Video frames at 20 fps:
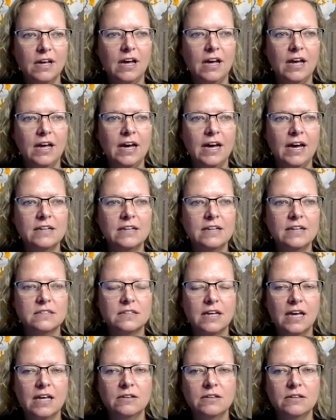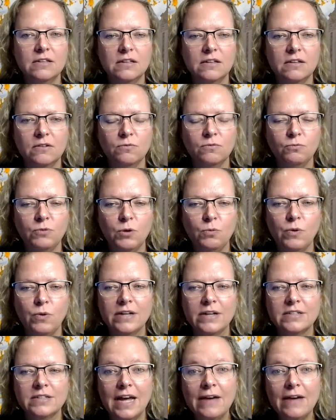And we
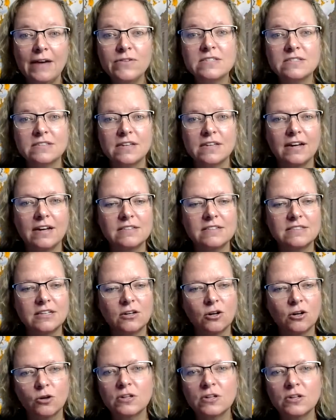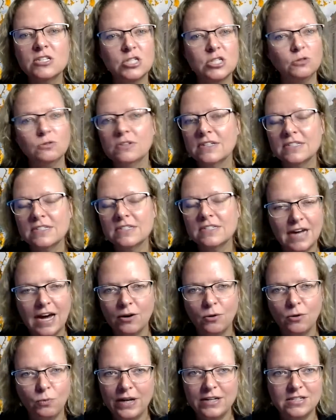want to emphasize that hurting children is not
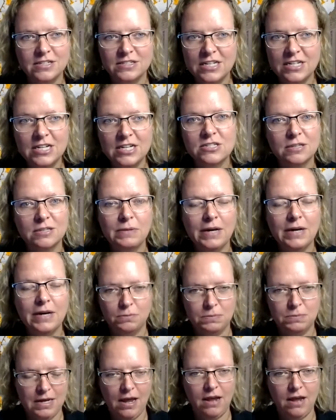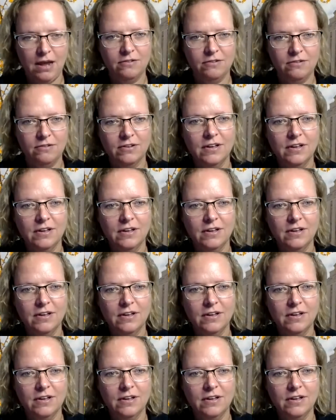a way to teach them how to behave.